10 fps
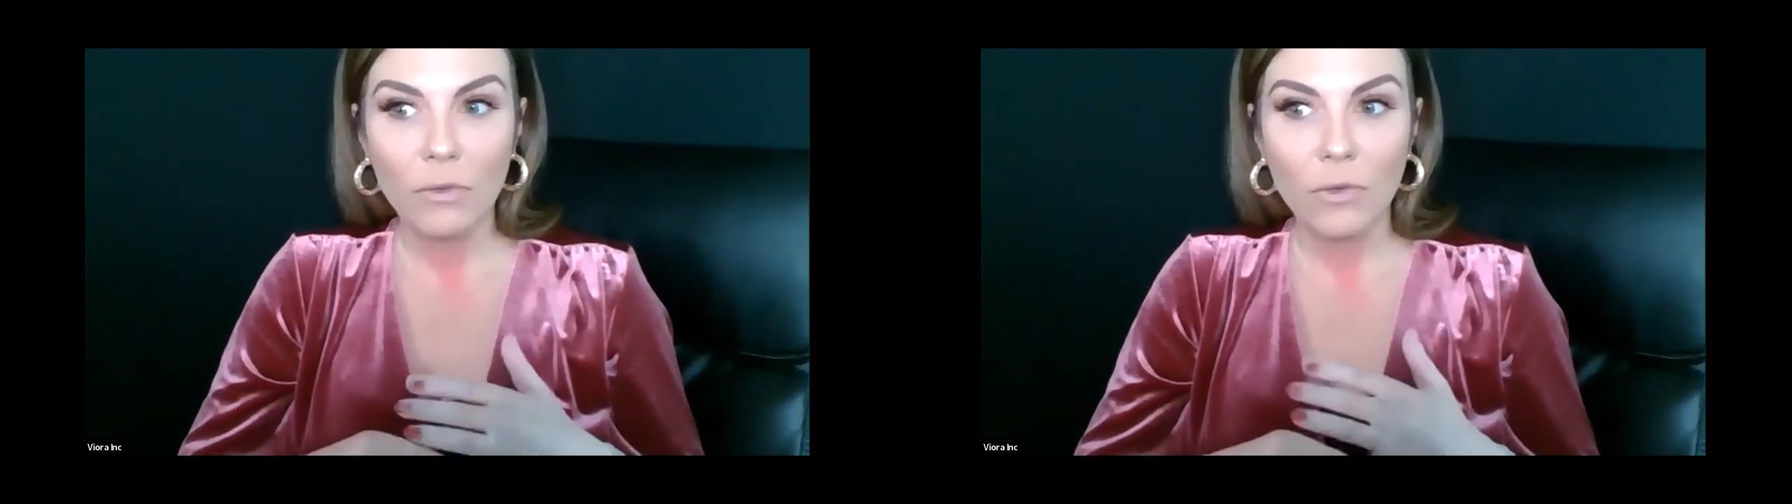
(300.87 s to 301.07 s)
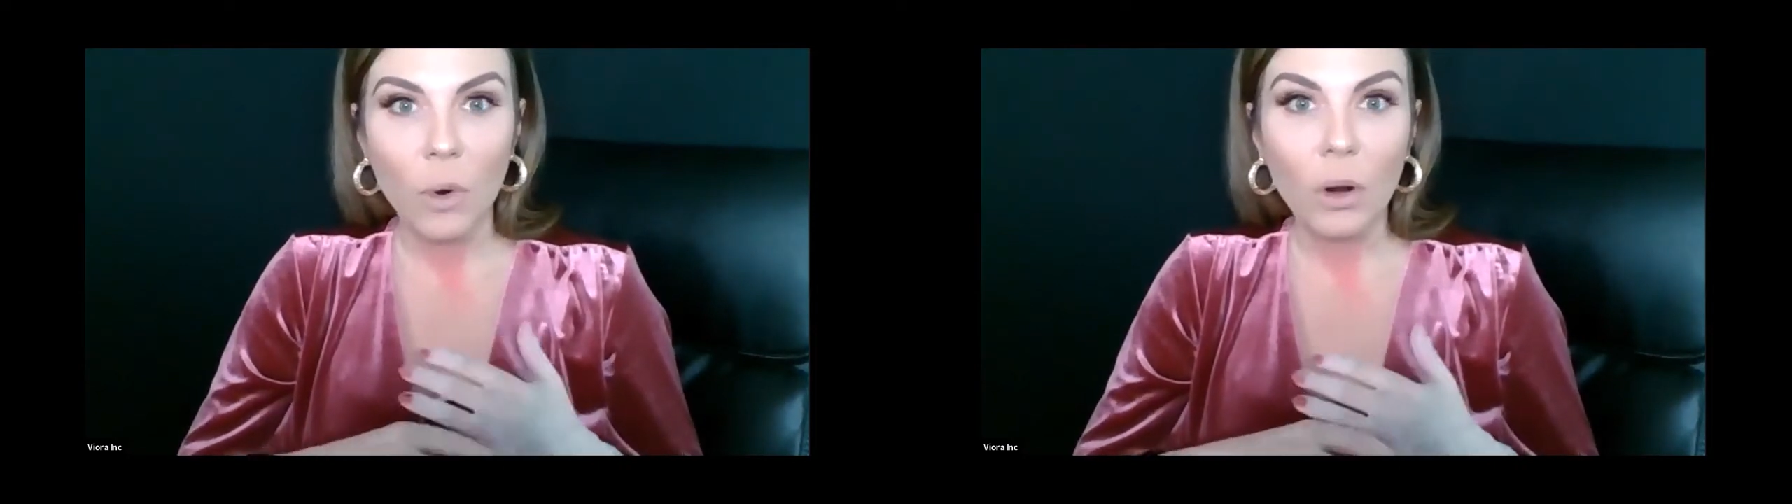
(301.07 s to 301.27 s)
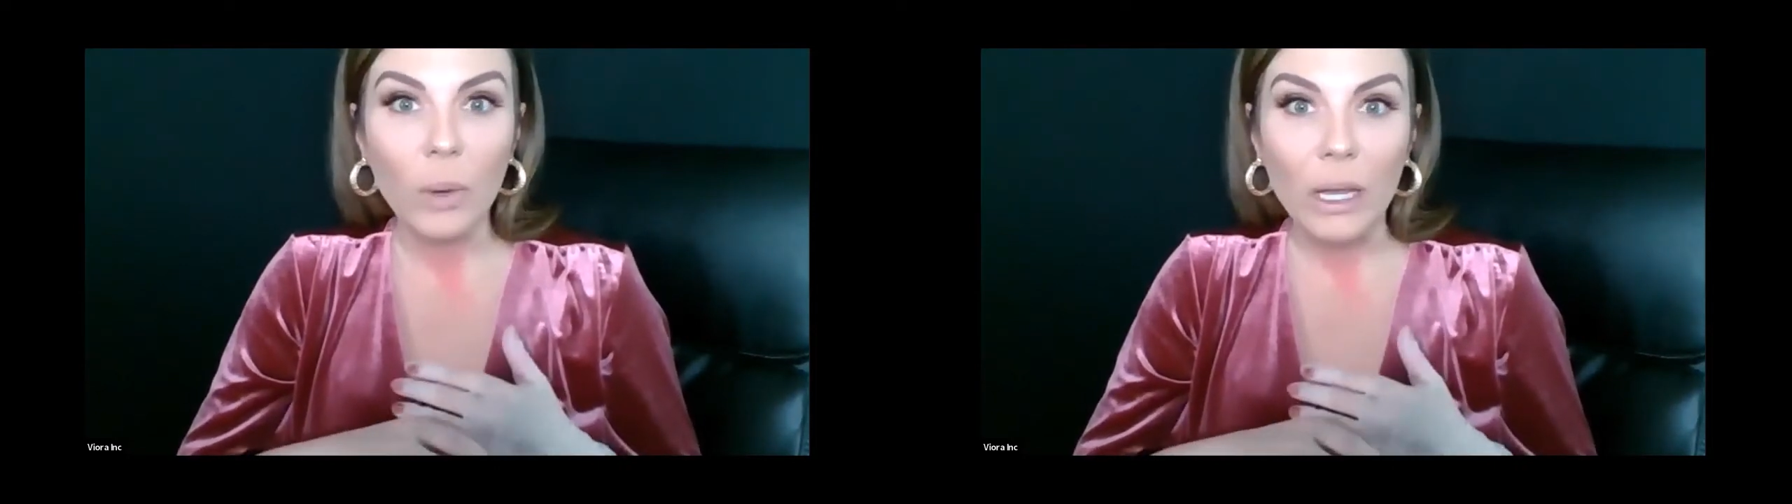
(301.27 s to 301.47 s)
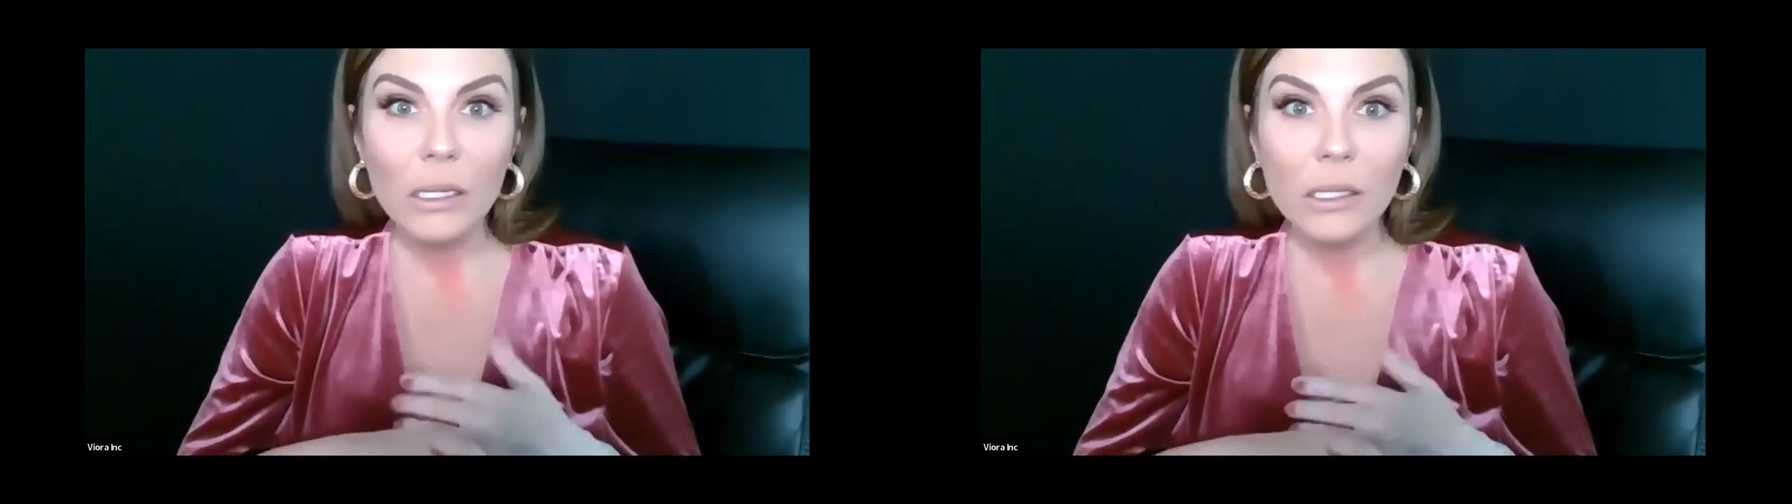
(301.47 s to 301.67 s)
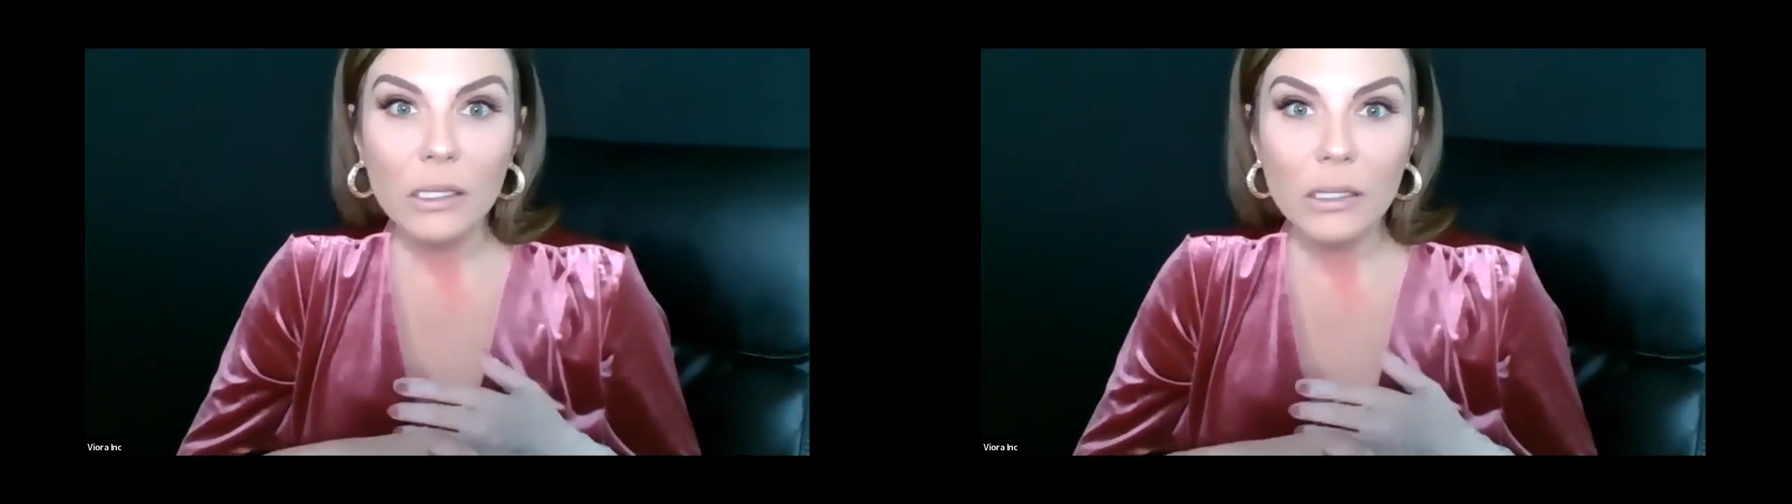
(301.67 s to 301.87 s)
4
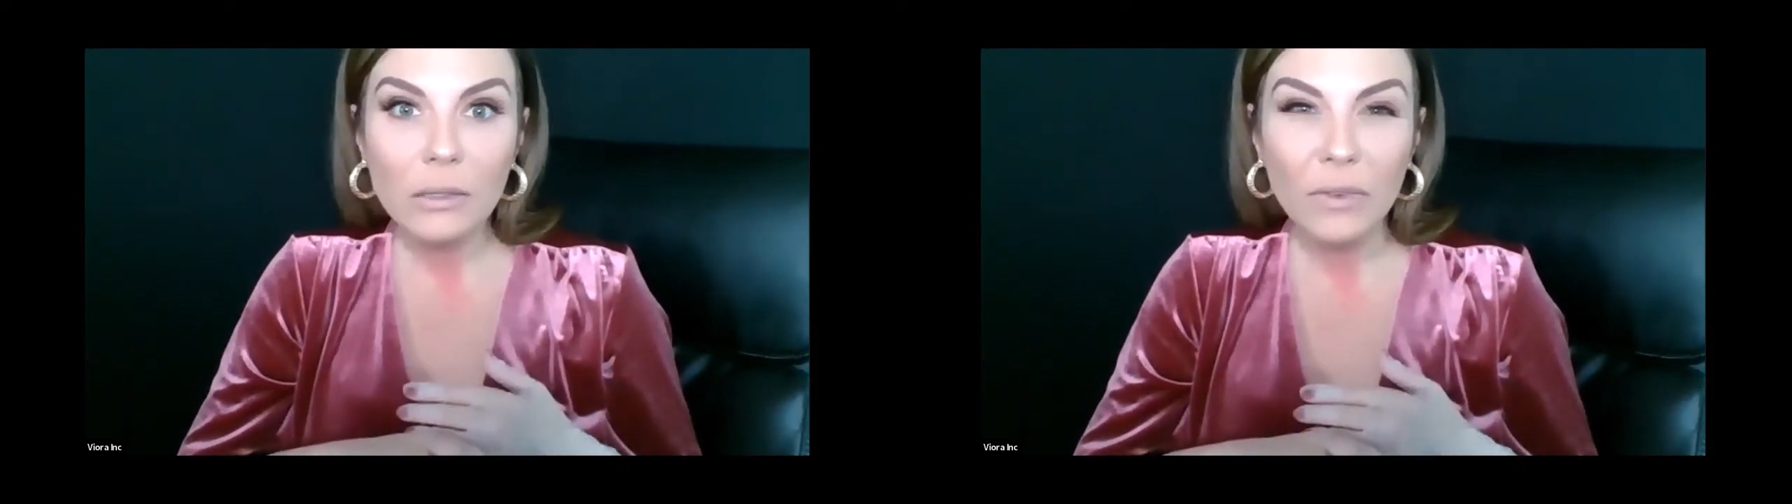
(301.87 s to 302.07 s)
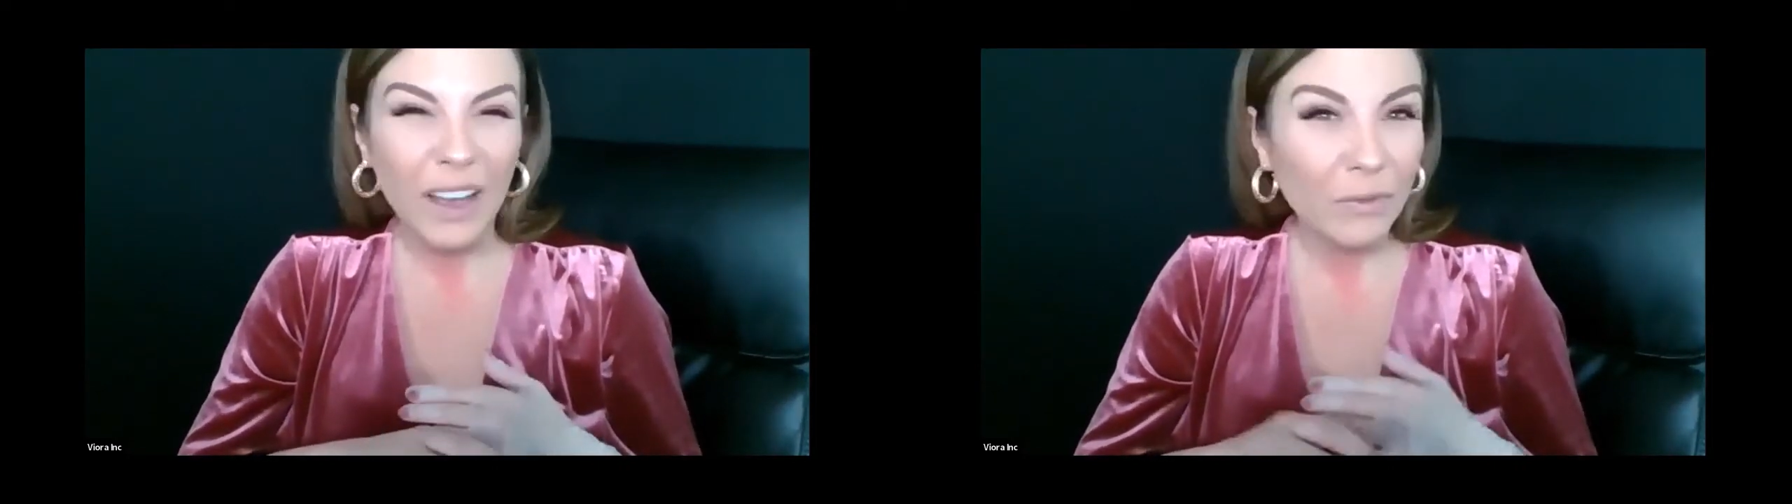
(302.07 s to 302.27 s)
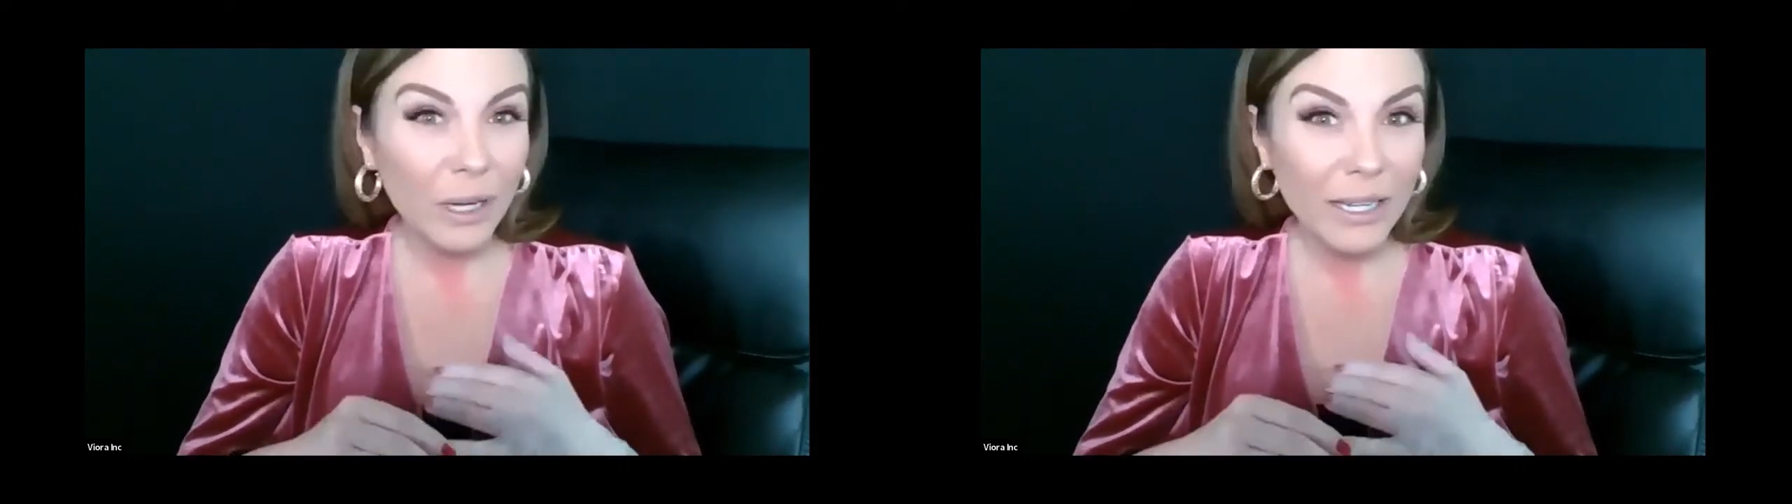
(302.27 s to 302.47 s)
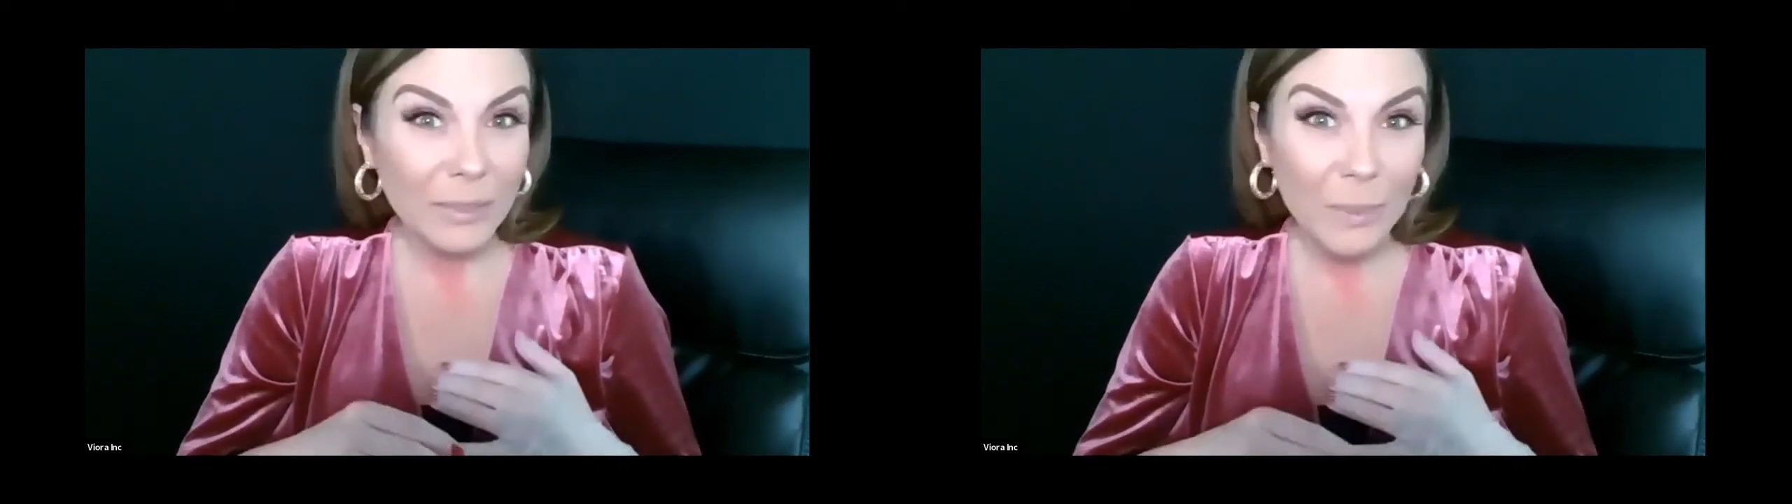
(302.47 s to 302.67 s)
weeks, 5 weeks,